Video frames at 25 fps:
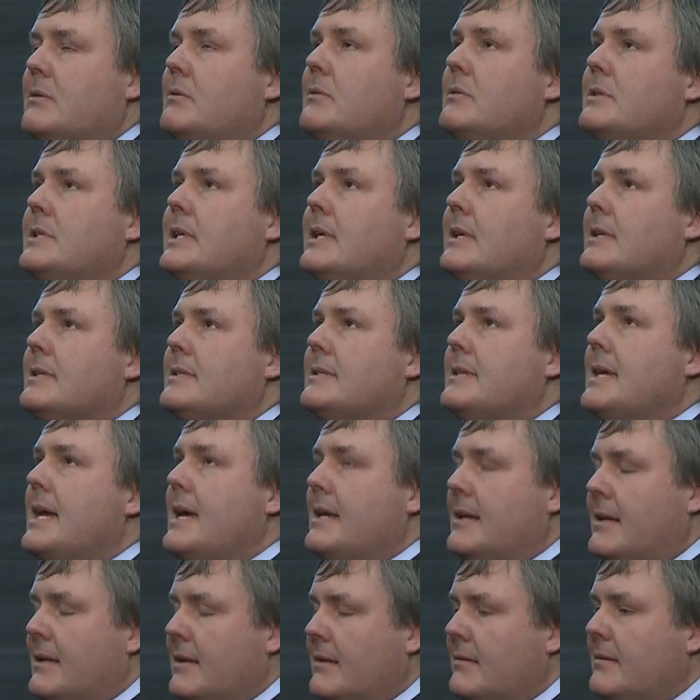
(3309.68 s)
haunting us
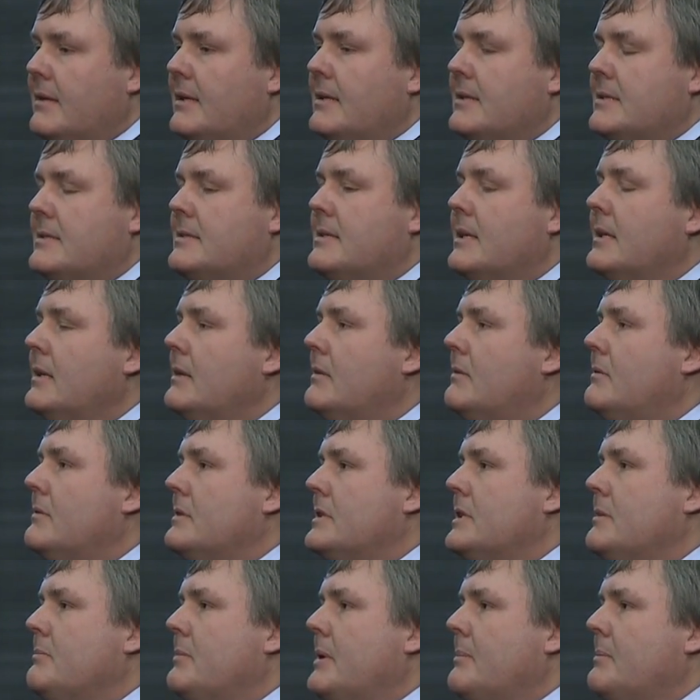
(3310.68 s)
then, and I think still
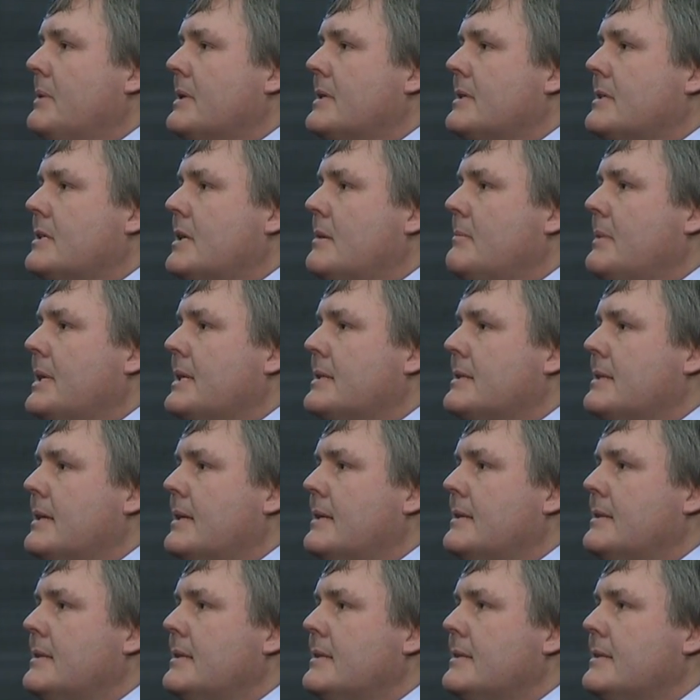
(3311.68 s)
haunting people to some extent,